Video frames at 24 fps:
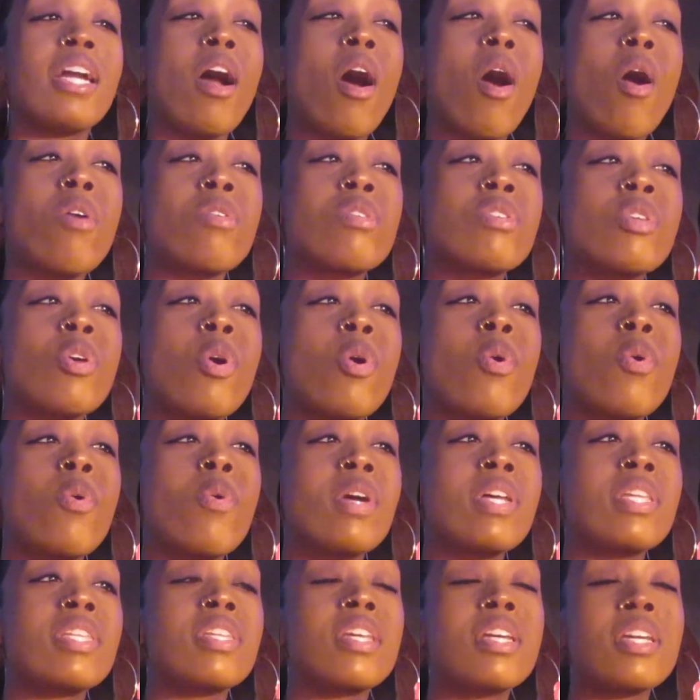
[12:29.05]

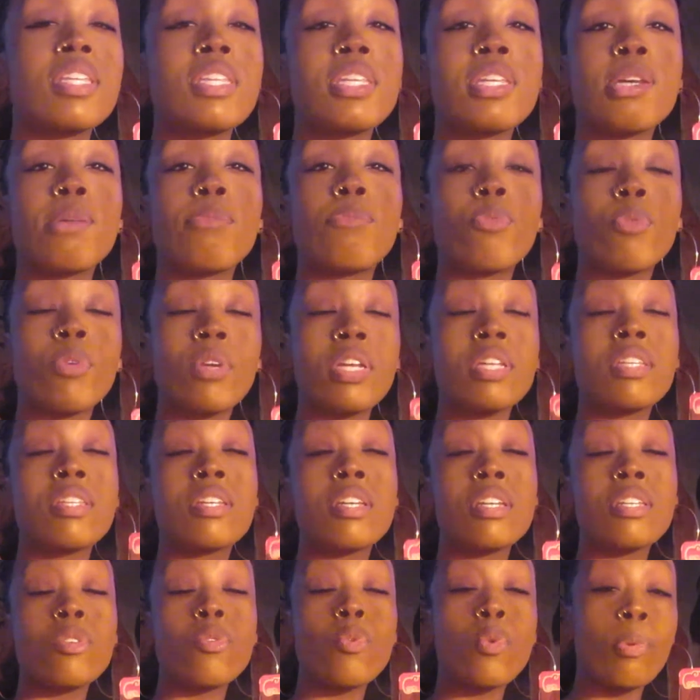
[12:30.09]
also it's good
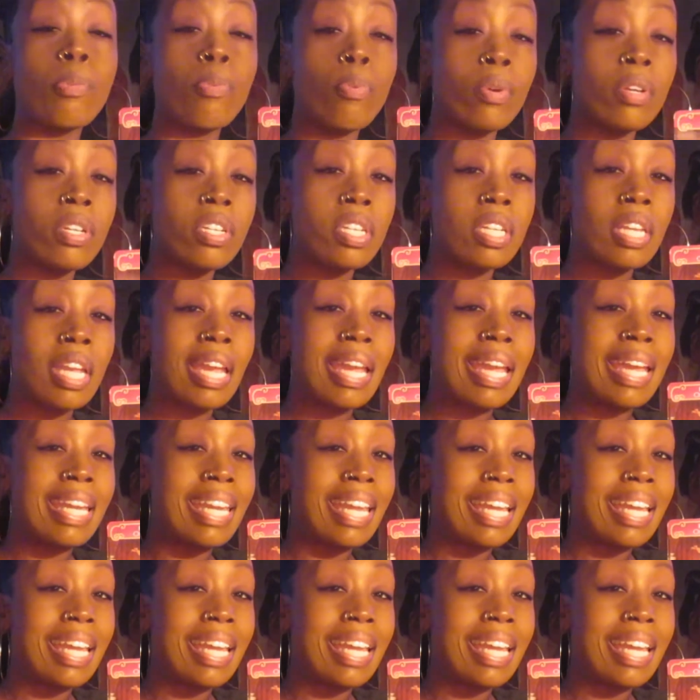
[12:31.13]
to appreciate and